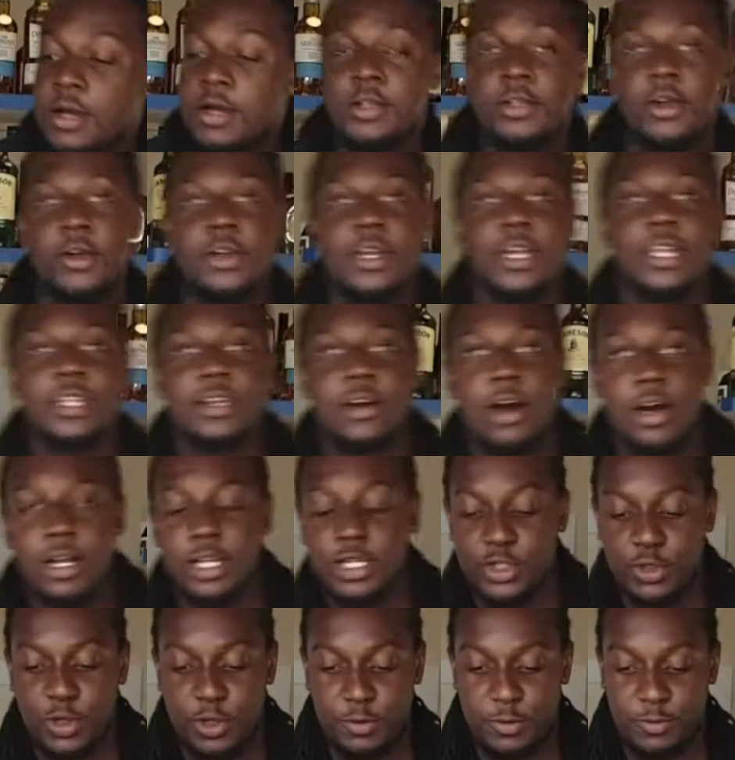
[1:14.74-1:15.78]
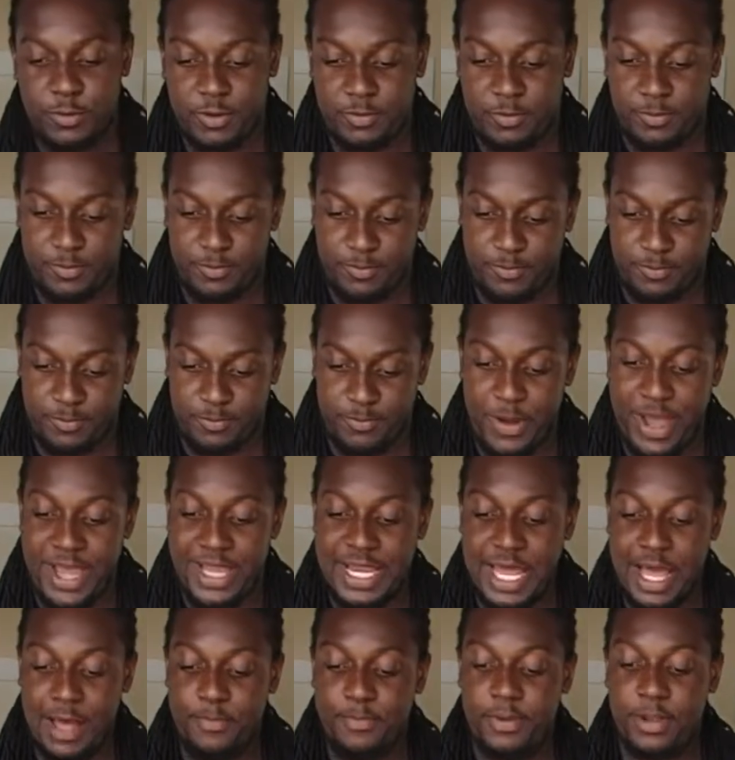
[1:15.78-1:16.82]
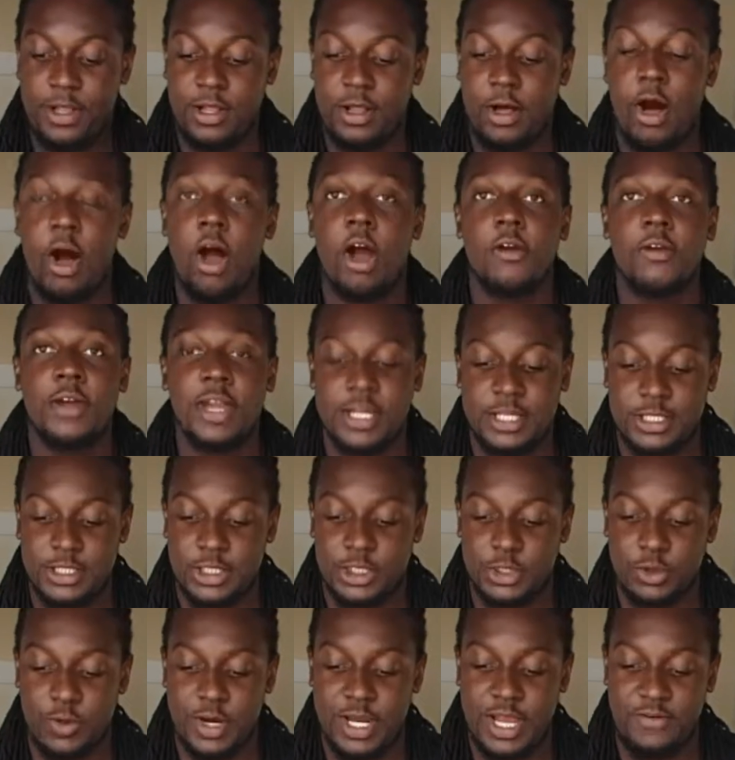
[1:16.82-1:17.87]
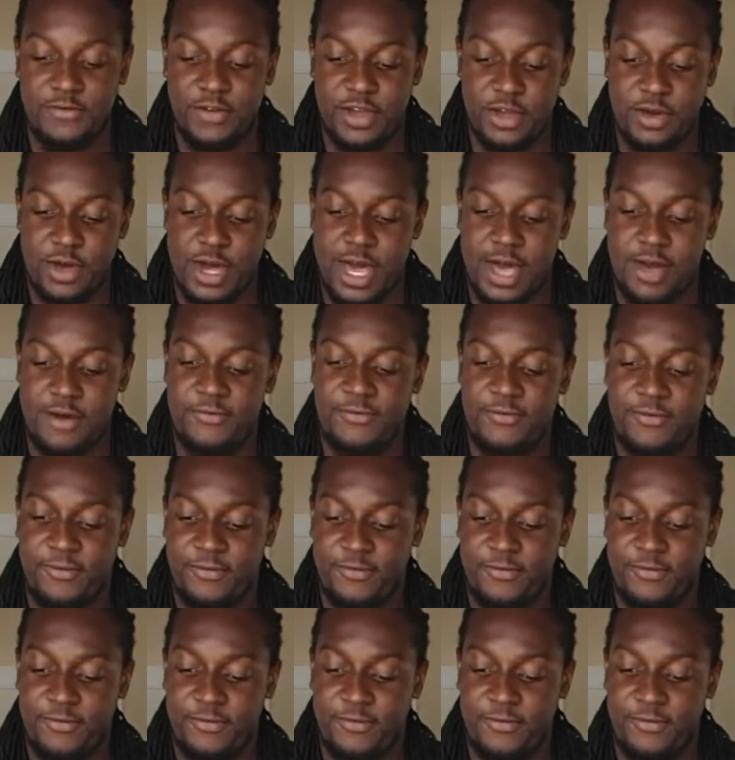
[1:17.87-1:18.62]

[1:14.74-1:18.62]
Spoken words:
Now you can garnish with pineapple, orange, whatever you have,